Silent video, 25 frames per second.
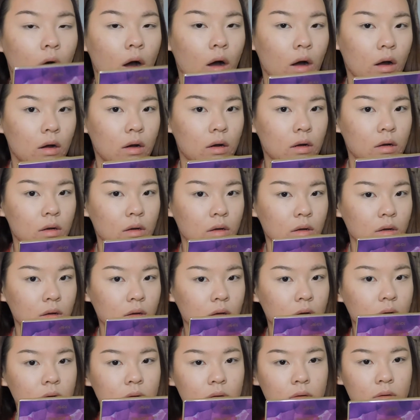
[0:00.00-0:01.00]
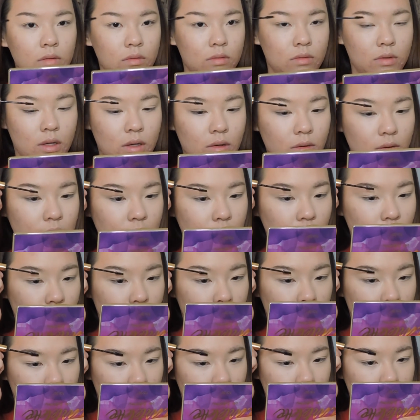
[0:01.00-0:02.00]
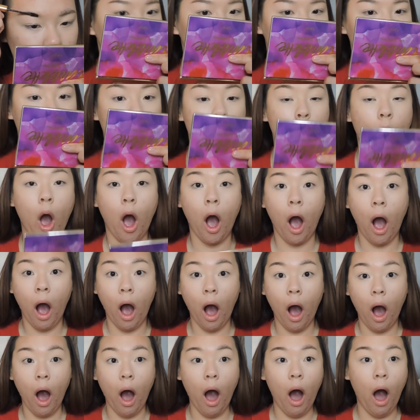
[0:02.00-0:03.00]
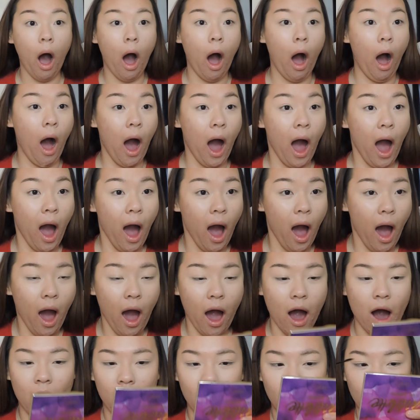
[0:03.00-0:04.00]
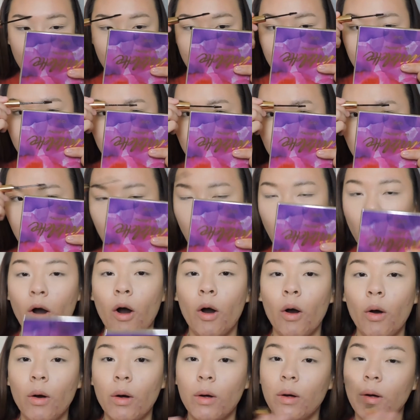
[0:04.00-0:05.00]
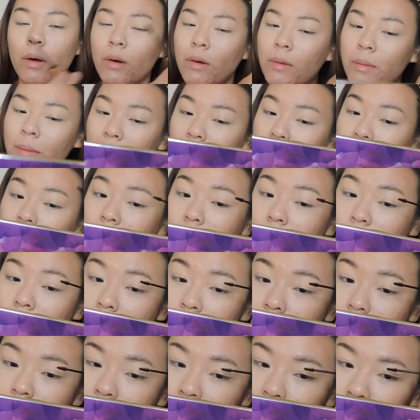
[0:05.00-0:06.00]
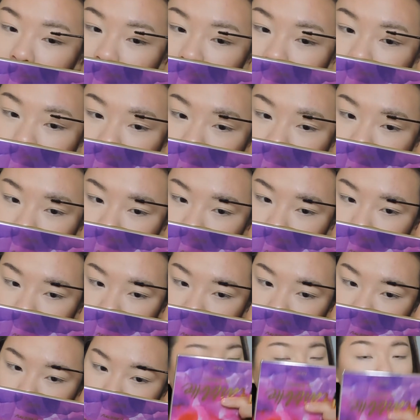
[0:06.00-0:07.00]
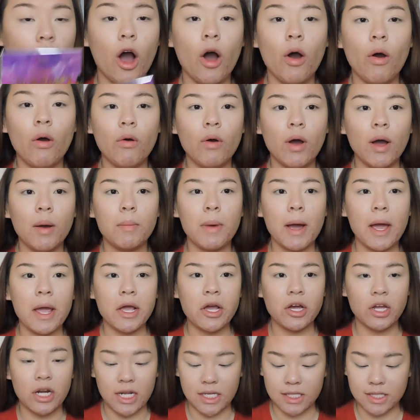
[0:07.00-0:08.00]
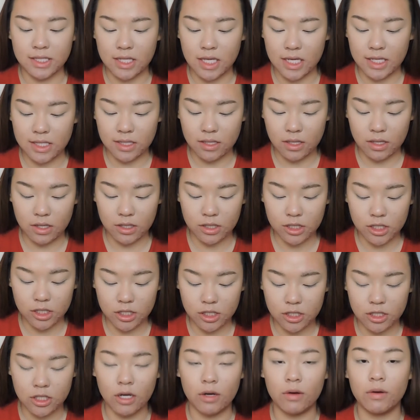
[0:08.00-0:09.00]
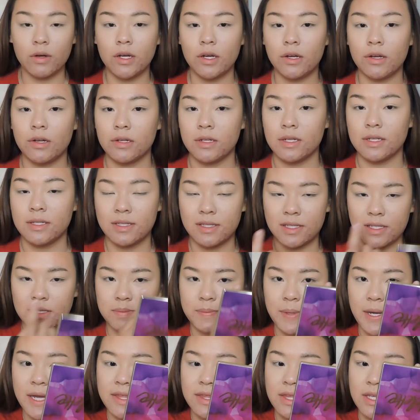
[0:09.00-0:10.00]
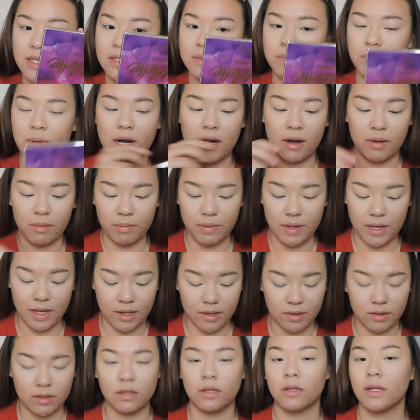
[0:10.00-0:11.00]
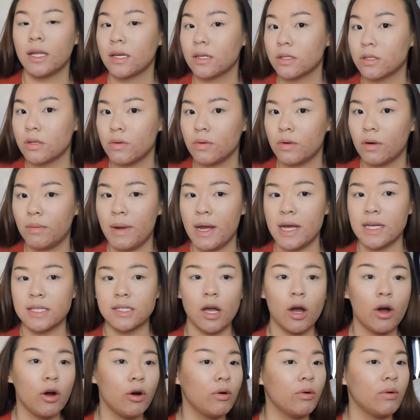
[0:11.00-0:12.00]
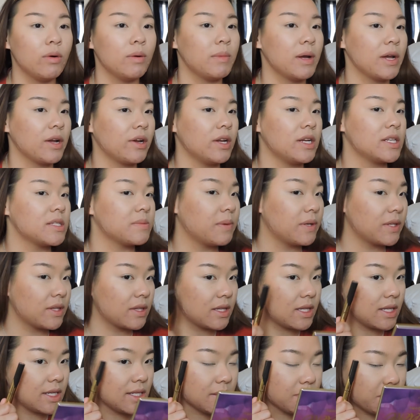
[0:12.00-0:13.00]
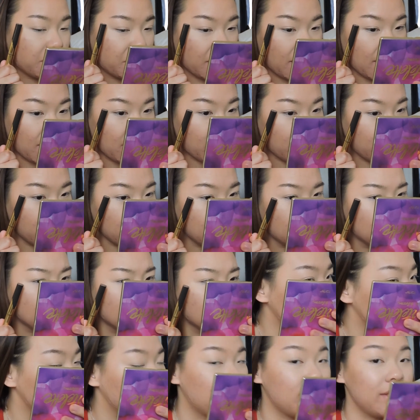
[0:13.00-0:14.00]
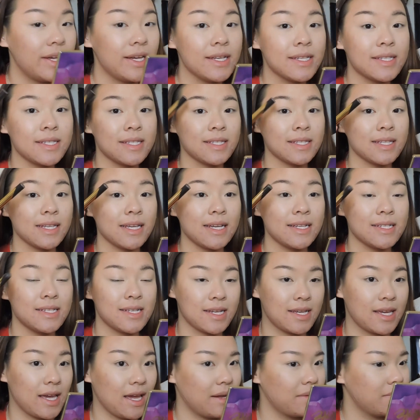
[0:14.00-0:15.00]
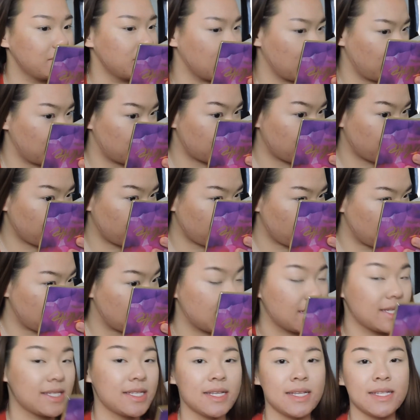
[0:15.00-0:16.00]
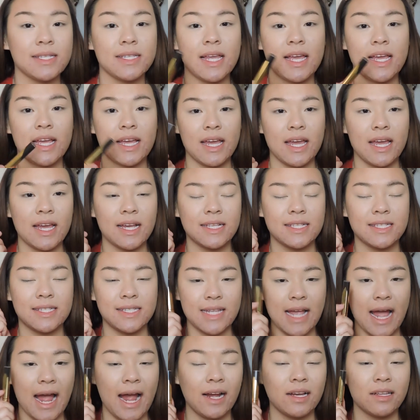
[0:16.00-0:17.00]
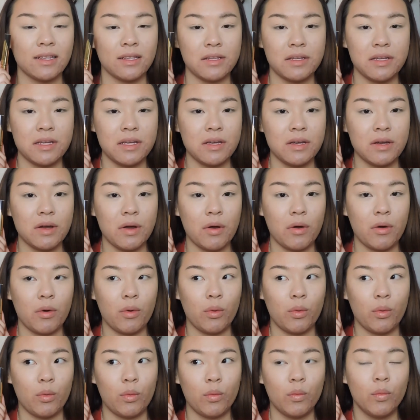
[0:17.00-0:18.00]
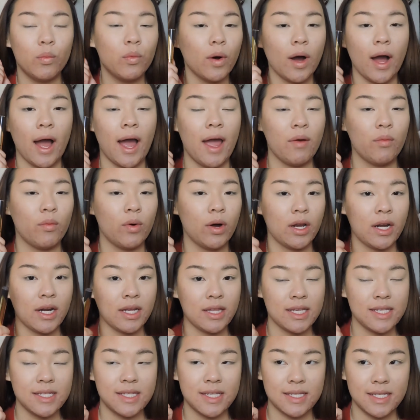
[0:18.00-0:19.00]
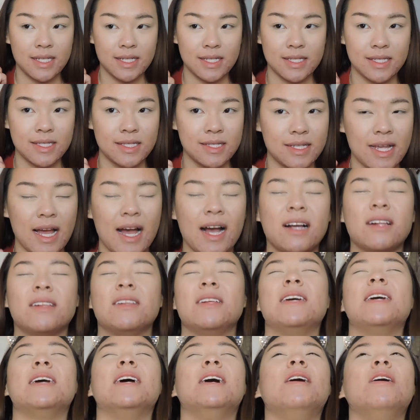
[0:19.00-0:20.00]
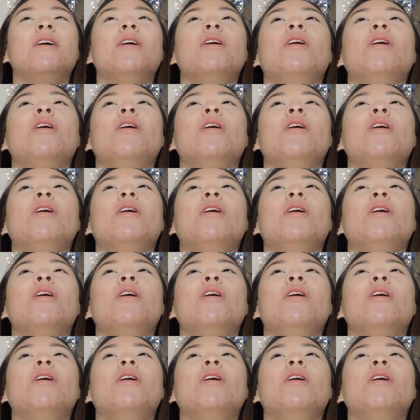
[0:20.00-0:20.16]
Oh, okay. Oh! Oh my goodness! Oh my goodness, this looks so good, despite this brow being like a total mess. Oh my goodness, but this brow, this is a game changer for me. This is like exactly what I wanted. This is exactly